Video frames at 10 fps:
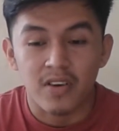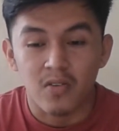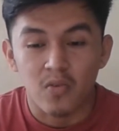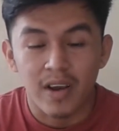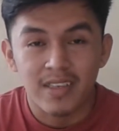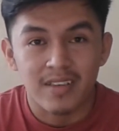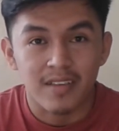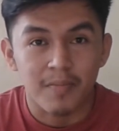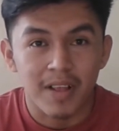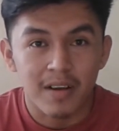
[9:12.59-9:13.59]
the white and
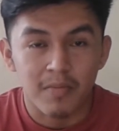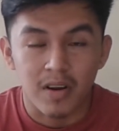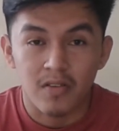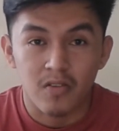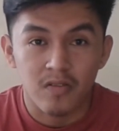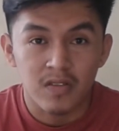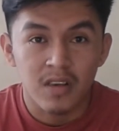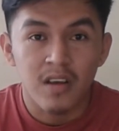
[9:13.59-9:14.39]
the black mangroves,